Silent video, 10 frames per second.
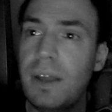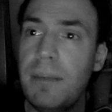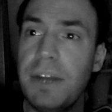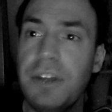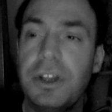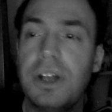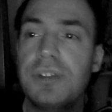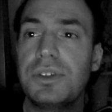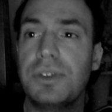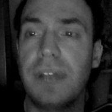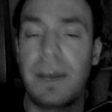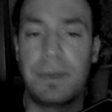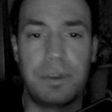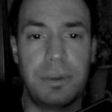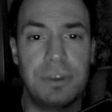But you can also do that
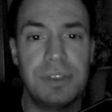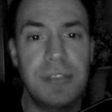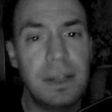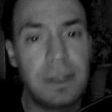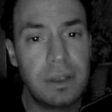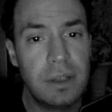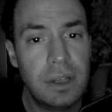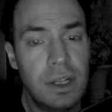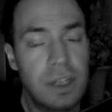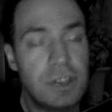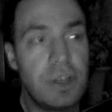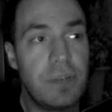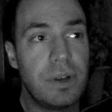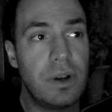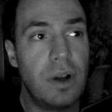with your personality. So
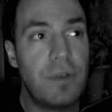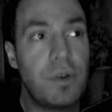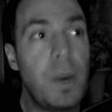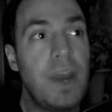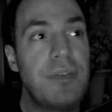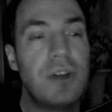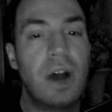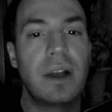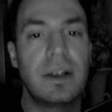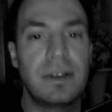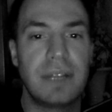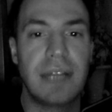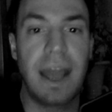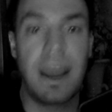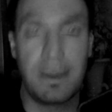if a way of talking to the
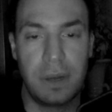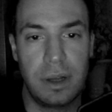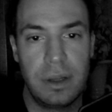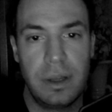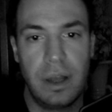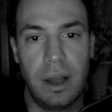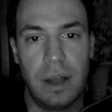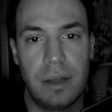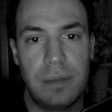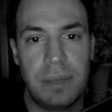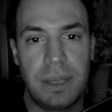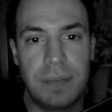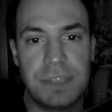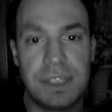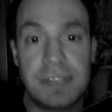camera
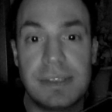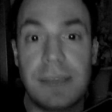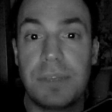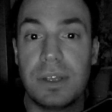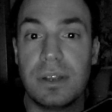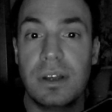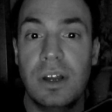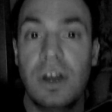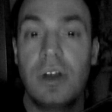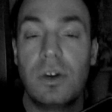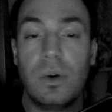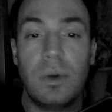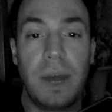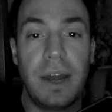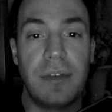becomes the accepted, cool
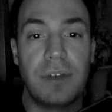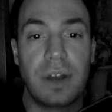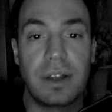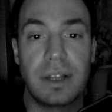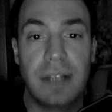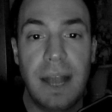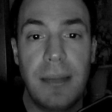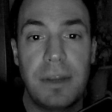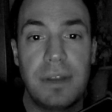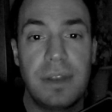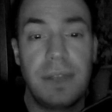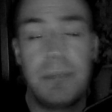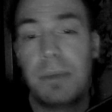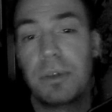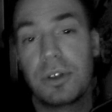way of talking to the camera, then
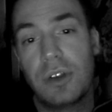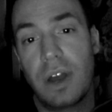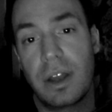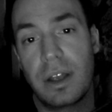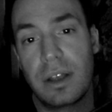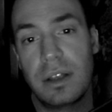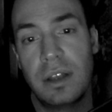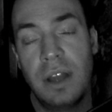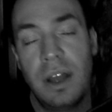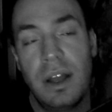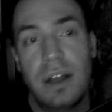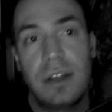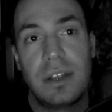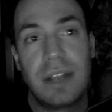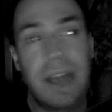people are talking
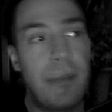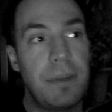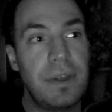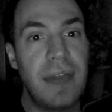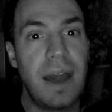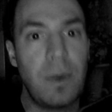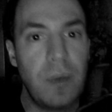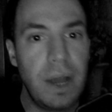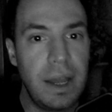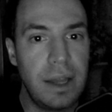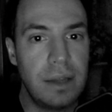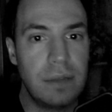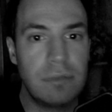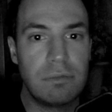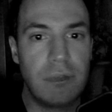to the camera that way
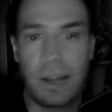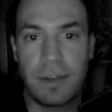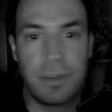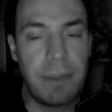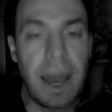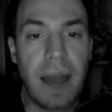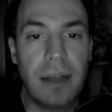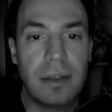right off the bat.